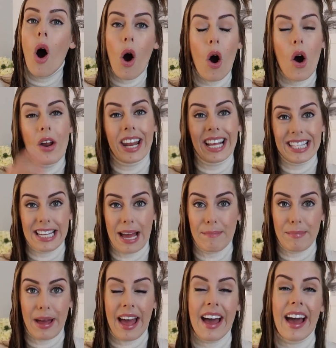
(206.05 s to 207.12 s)
on
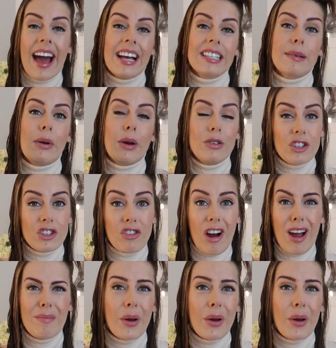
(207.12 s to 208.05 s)
damp hair as opposed to dry.